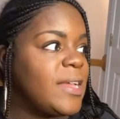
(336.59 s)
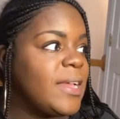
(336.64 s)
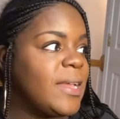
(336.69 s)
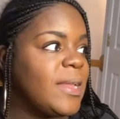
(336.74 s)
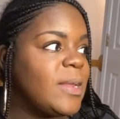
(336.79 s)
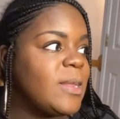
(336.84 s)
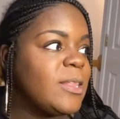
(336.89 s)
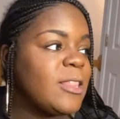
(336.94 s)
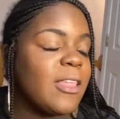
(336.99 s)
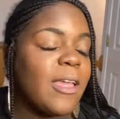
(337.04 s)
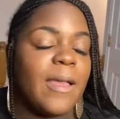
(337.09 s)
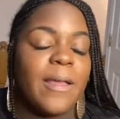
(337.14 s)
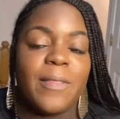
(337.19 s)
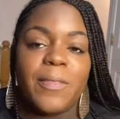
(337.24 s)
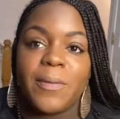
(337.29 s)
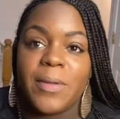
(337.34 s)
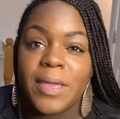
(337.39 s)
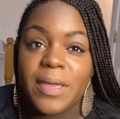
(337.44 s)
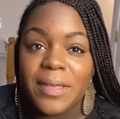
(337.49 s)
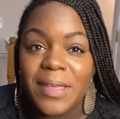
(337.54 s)
It is like
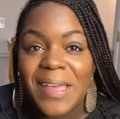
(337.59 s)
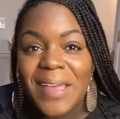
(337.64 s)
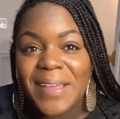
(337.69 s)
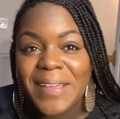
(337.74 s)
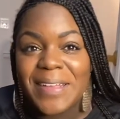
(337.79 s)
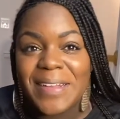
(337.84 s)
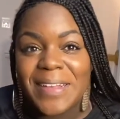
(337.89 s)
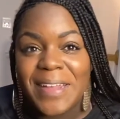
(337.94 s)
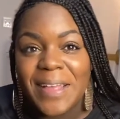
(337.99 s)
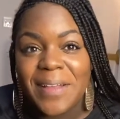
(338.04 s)
three o'clock in the